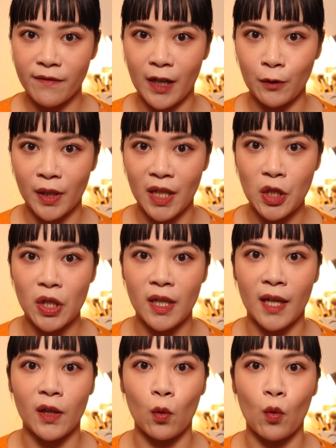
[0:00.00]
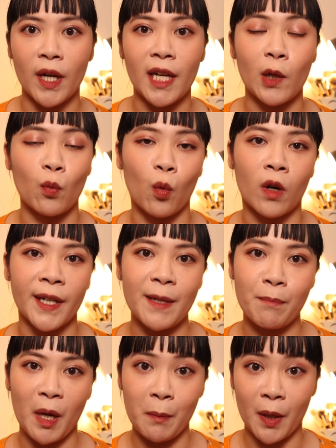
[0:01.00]
foundation and the way it wore in
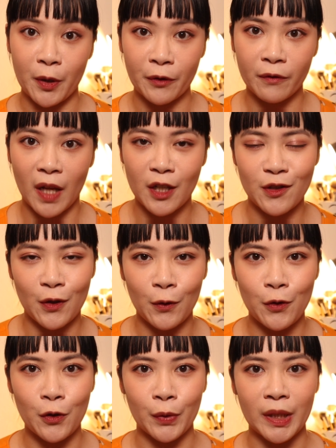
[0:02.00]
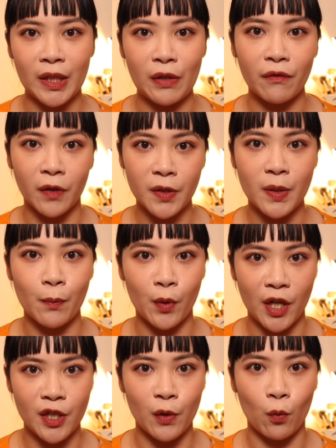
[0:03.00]
my butterfly zone during the first
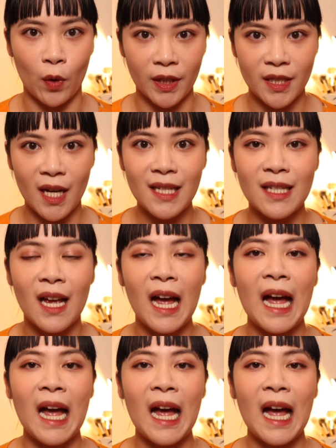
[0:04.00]
impression wear test,